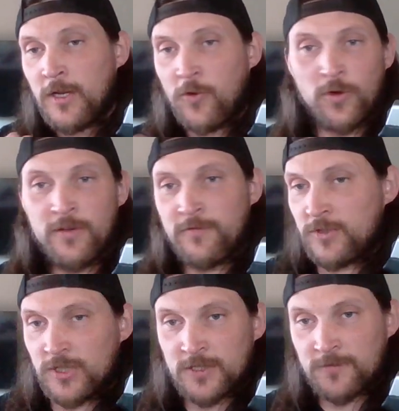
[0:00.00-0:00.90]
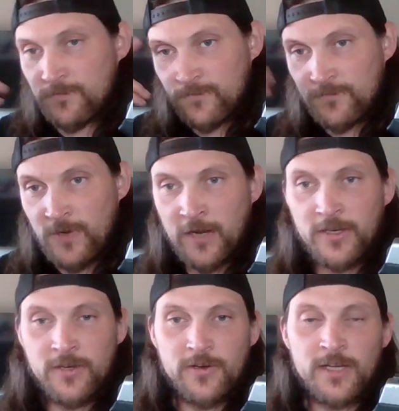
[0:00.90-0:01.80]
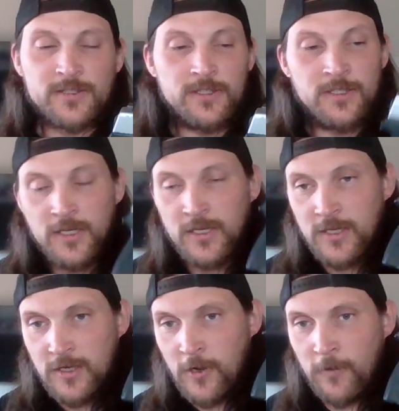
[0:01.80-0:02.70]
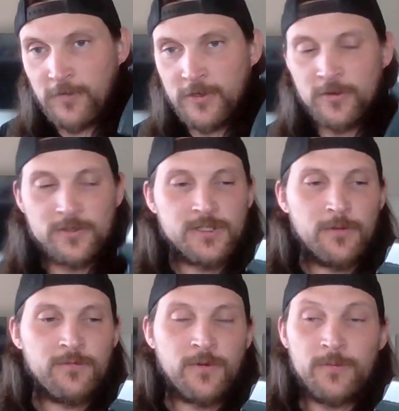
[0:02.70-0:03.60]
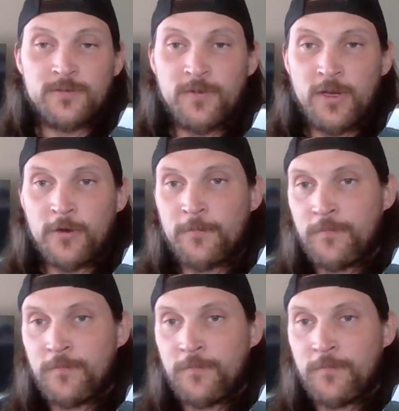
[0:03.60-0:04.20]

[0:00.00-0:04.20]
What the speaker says: or even just out of curiosity, hopefully you learned something from this video.